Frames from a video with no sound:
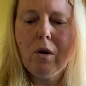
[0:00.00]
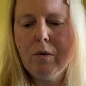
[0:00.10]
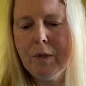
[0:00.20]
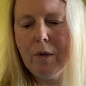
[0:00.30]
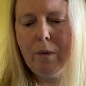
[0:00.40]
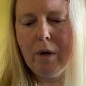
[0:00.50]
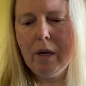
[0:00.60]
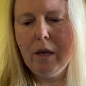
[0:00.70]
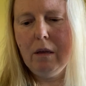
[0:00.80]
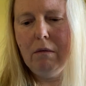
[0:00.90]
So
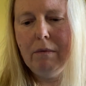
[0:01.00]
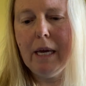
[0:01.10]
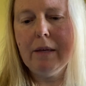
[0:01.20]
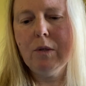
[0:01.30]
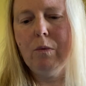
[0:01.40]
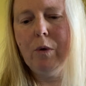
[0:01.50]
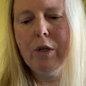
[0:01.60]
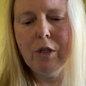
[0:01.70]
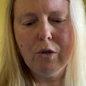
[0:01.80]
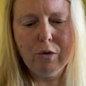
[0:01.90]
I
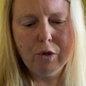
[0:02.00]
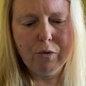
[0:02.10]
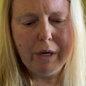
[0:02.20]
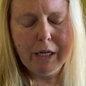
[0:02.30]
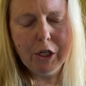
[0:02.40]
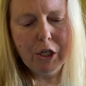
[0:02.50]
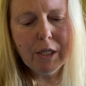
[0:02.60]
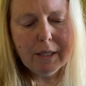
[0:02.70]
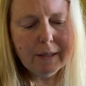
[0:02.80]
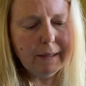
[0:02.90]
worked in an
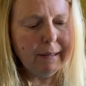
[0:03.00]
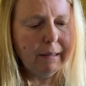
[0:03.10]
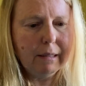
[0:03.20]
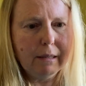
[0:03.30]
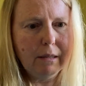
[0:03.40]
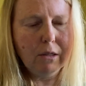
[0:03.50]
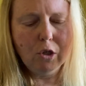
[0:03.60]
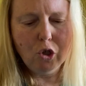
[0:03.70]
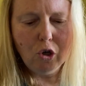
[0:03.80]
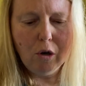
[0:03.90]
alterations
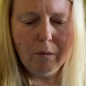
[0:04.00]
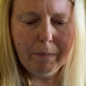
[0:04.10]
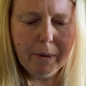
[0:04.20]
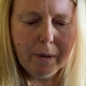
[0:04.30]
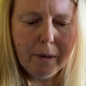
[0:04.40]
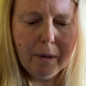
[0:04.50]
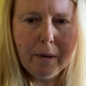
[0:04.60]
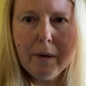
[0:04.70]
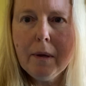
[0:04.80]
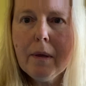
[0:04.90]
shop.
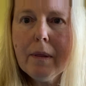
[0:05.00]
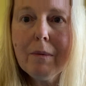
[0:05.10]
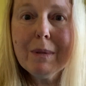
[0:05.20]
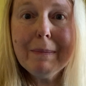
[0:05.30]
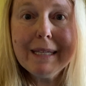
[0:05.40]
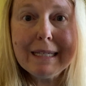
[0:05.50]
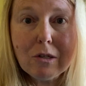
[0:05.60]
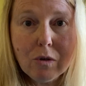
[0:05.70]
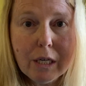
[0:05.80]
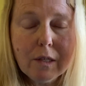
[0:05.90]
That was a bit
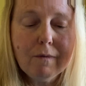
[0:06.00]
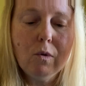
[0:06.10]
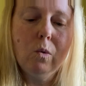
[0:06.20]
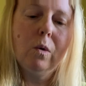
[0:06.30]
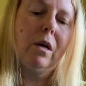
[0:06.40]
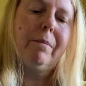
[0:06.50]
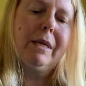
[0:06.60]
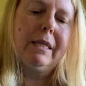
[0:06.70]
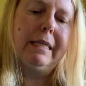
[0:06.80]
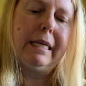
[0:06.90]
stressful, I
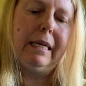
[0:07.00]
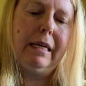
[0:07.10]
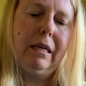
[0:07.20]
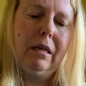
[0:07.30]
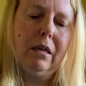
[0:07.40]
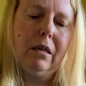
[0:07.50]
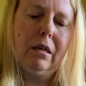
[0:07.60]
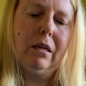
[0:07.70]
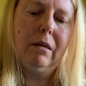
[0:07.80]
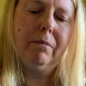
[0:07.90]
must say.
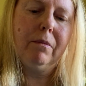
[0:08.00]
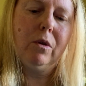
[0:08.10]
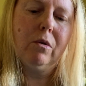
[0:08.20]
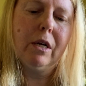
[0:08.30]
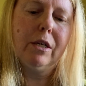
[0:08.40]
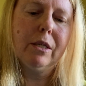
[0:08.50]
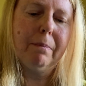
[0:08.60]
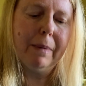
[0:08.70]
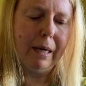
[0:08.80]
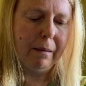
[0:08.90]
You were under the
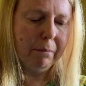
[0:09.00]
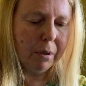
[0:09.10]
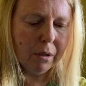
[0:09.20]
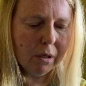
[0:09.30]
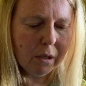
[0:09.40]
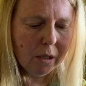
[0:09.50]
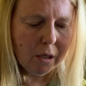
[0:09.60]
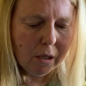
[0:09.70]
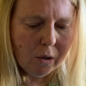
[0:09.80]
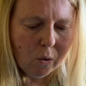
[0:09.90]
pump
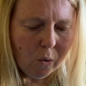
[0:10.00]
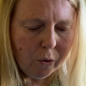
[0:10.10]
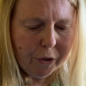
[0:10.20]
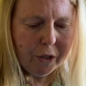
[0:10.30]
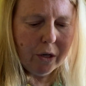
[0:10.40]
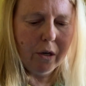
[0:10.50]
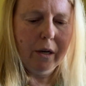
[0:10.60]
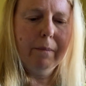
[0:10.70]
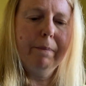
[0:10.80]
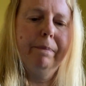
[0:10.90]
all the
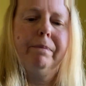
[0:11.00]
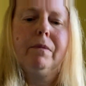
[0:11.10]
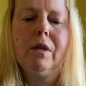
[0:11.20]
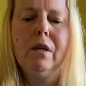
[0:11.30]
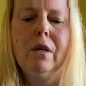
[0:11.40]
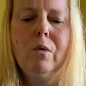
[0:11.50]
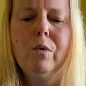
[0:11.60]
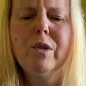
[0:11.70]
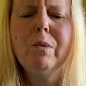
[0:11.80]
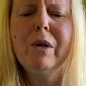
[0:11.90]
time,
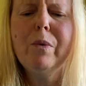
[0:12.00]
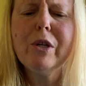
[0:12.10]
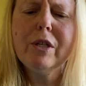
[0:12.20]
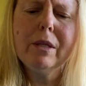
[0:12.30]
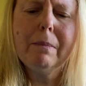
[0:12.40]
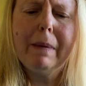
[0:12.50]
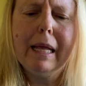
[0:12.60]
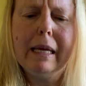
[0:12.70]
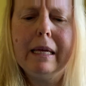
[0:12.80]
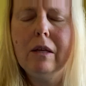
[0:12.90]
Whereas when I worked at the
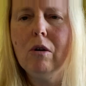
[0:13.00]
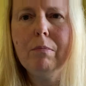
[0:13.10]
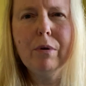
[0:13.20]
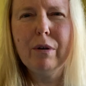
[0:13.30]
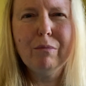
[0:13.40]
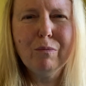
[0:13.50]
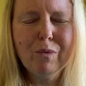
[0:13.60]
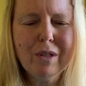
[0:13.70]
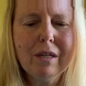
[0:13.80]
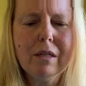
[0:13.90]
ballet and the opera, it
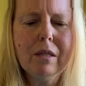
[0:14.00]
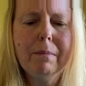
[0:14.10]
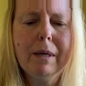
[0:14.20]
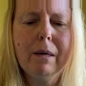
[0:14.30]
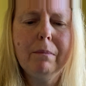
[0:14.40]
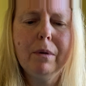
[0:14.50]
wasn't under the pump.